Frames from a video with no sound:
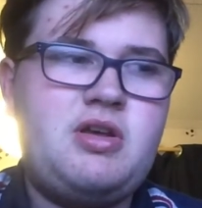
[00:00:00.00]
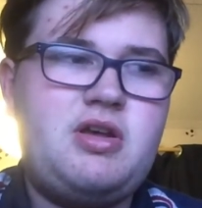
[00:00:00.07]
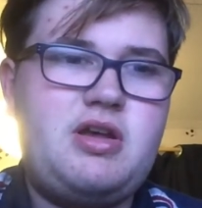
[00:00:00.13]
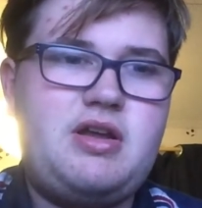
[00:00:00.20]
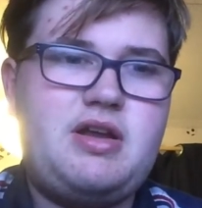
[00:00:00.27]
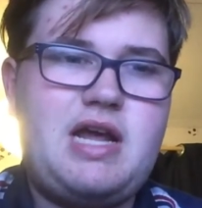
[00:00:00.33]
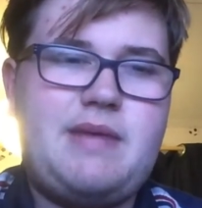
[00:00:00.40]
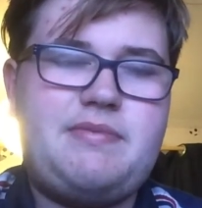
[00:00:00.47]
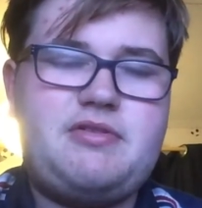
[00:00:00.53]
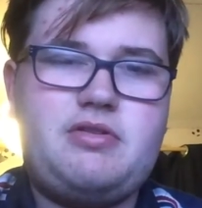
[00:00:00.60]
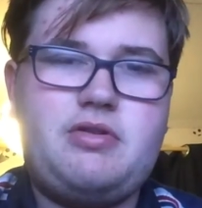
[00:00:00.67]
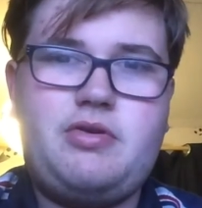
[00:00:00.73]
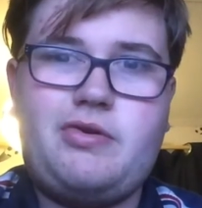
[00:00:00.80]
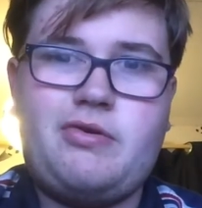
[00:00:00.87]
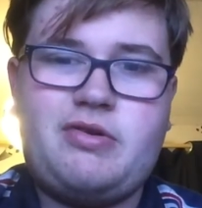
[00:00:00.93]
and
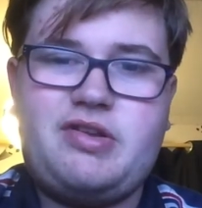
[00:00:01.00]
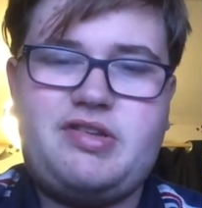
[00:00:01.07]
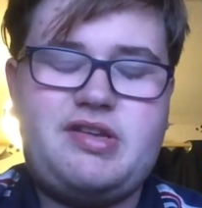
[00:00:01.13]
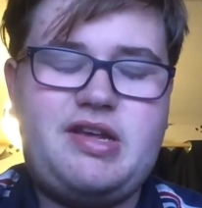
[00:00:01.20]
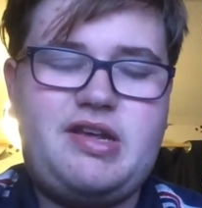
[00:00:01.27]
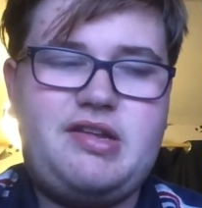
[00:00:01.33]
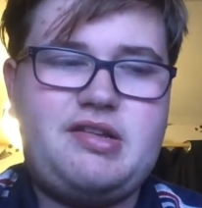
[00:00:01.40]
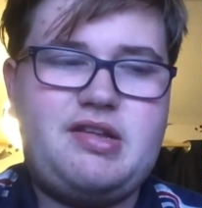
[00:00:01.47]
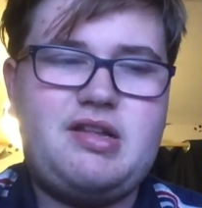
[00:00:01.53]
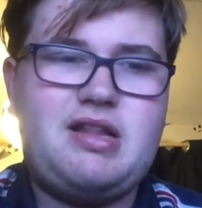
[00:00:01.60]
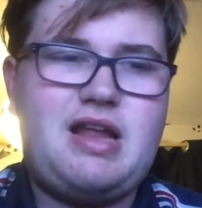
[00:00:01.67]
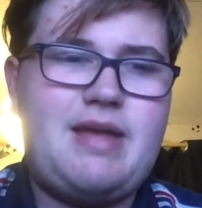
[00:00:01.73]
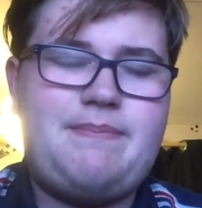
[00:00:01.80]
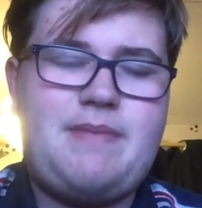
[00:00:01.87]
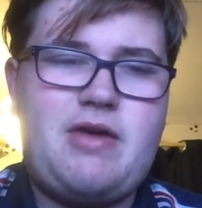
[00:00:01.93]
absolutely on its knees
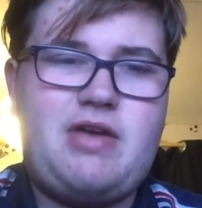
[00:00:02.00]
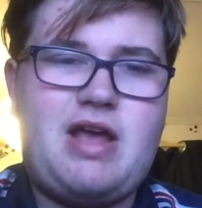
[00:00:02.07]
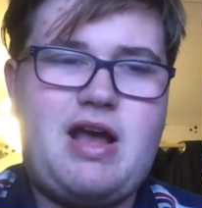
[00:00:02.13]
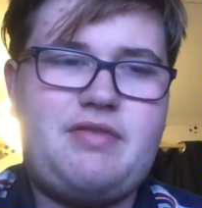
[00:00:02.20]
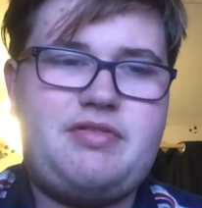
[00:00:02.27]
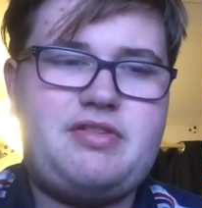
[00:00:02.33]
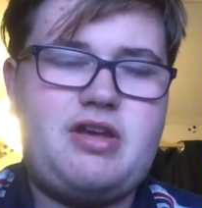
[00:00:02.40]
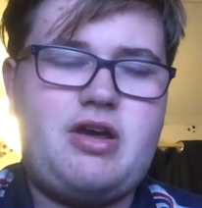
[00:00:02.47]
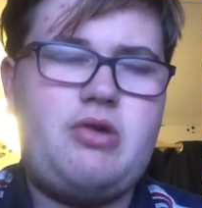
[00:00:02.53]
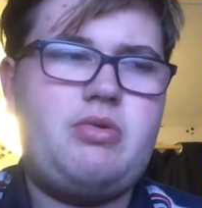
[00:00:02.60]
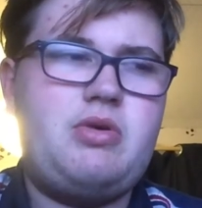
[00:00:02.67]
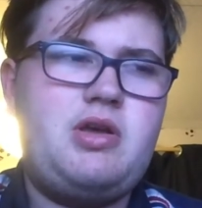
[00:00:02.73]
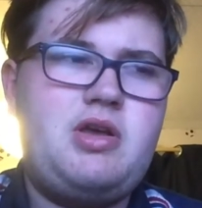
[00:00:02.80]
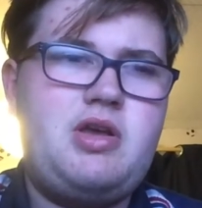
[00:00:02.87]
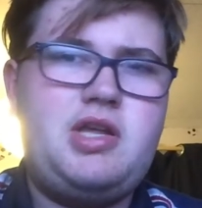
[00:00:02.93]
like Bury House. So
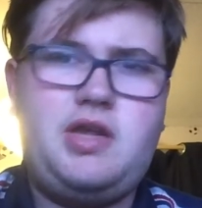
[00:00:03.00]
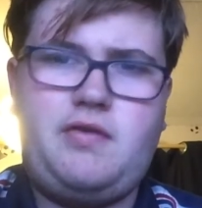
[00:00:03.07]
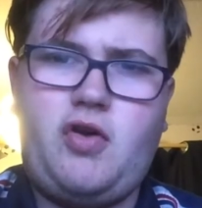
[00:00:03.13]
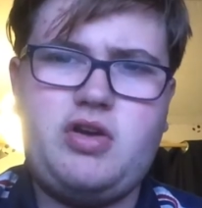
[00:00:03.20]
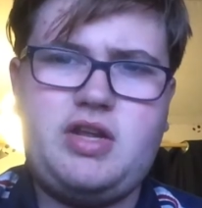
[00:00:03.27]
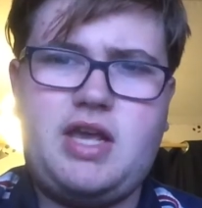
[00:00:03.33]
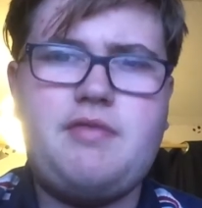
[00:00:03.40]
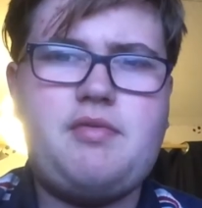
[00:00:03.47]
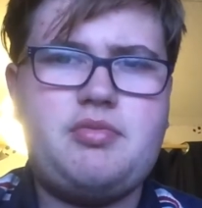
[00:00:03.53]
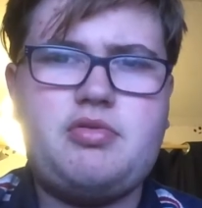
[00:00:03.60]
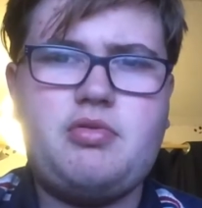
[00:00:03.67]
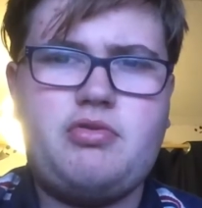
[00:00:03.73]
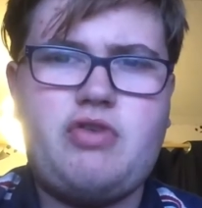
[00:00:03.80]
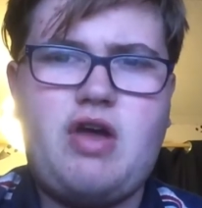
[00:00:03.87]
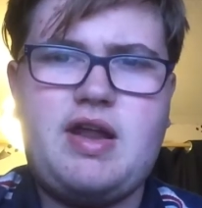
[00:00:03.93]
you've got to give him
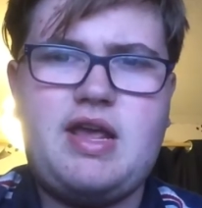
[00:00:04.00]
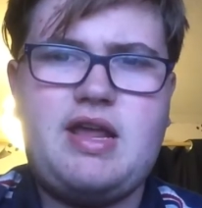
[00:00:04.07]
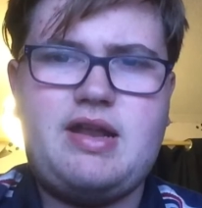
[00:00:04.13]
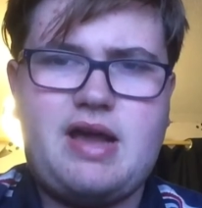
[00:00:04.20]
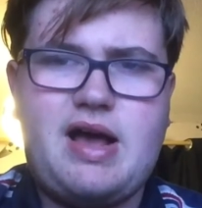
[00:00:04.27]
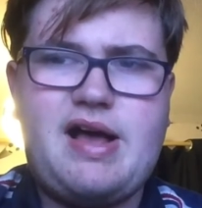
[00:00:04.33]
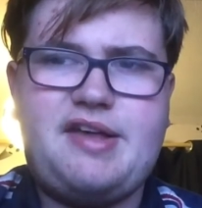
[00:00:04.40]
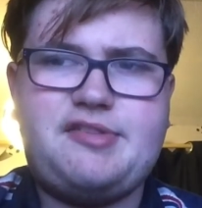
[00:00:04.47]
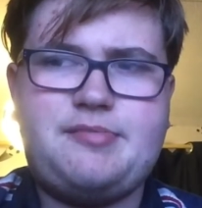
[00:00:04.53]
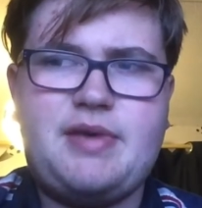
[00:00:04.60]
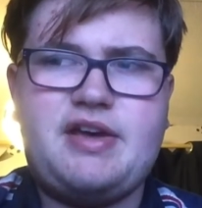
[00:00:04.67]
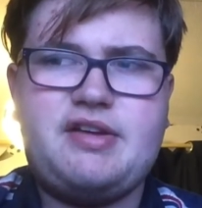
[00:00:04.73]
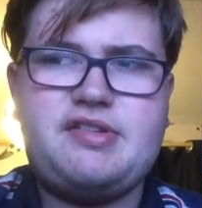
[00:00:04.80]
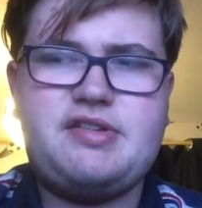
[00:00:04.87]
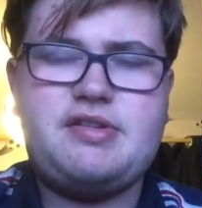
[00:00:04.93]
some credit in that
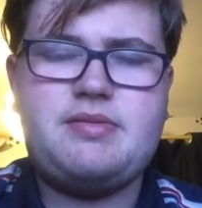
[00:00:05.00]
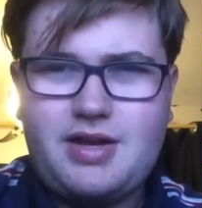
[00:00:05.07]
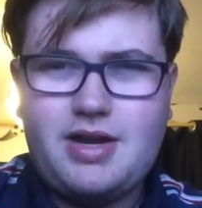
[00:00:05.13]
aspect.